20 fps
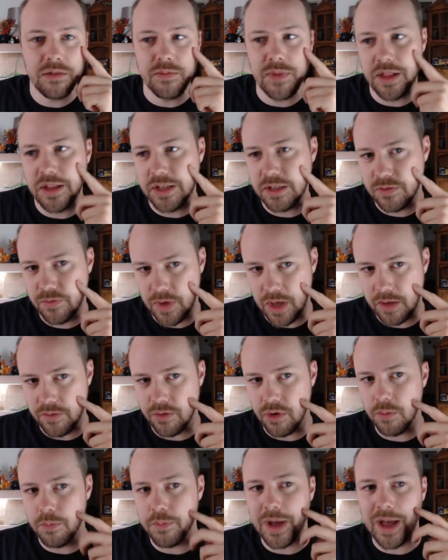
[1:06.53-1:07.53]
my least
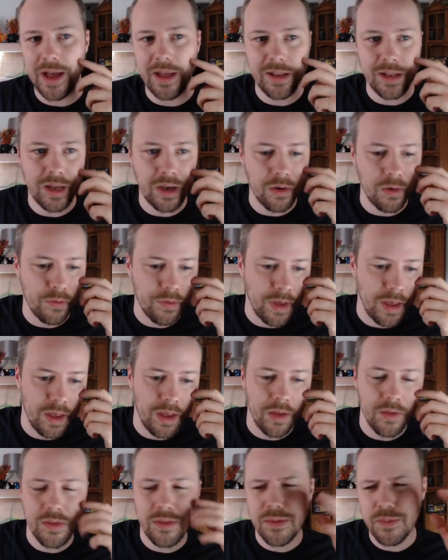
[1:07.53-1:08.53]
favourite band out of
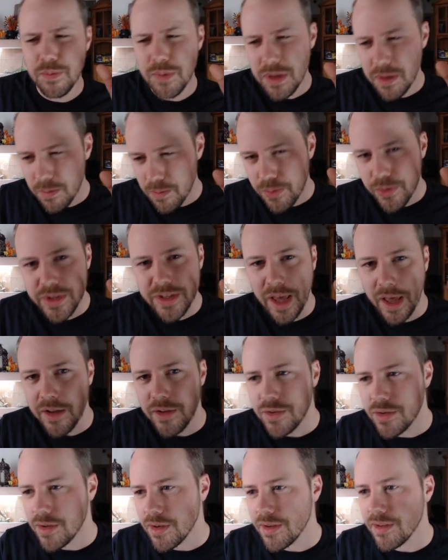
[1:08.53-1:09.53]
here. A bit
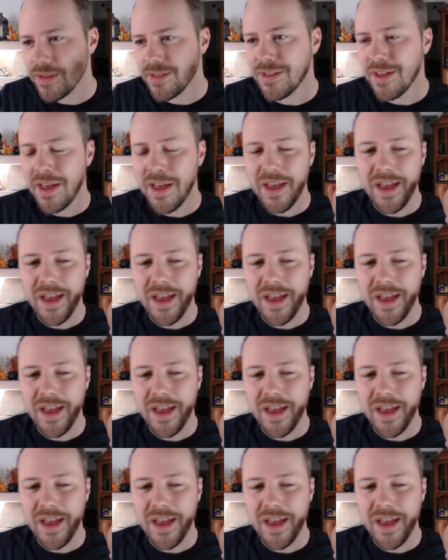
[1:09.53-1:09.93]
pretentious.